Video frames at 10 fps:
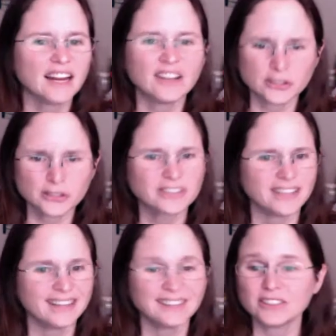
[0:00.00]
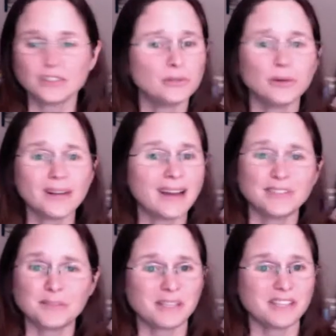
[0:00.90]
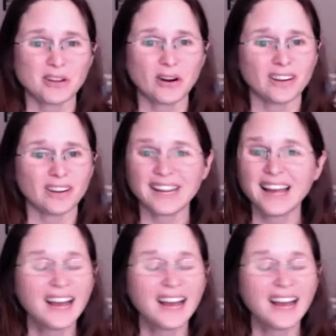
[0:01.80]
understand. You don't have to be sorry.